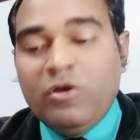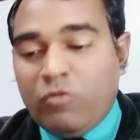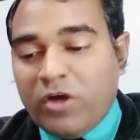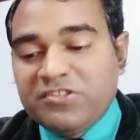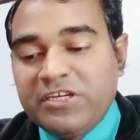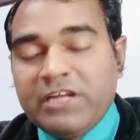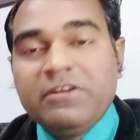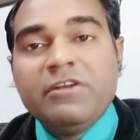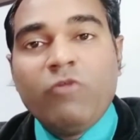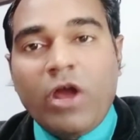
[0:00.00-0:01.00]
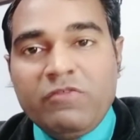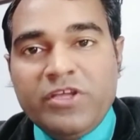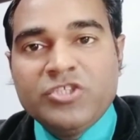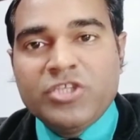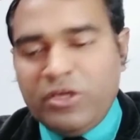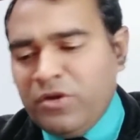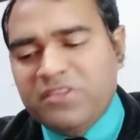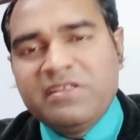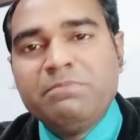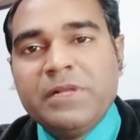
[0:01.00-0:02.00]
Was it a revolving chair or a
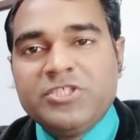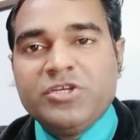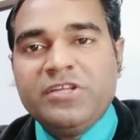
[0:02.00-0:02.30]
simple chair?